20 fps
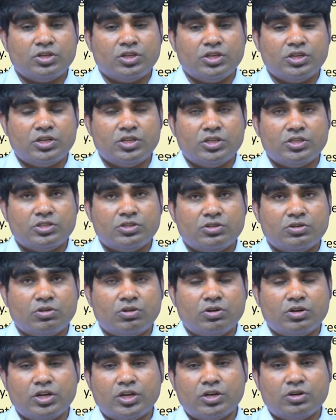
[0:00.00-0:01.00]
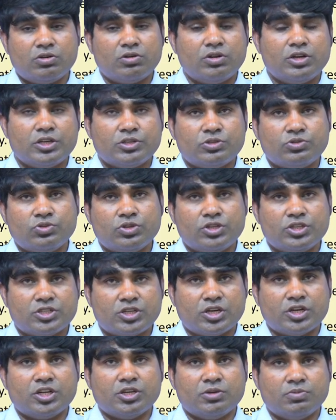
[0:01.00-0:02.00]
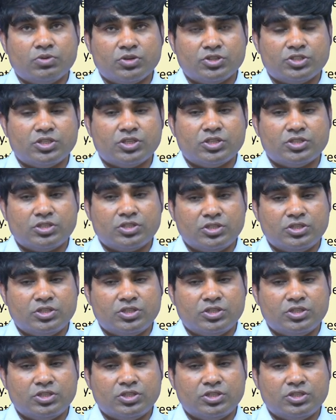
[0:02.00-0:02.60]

it is not at all actually static process,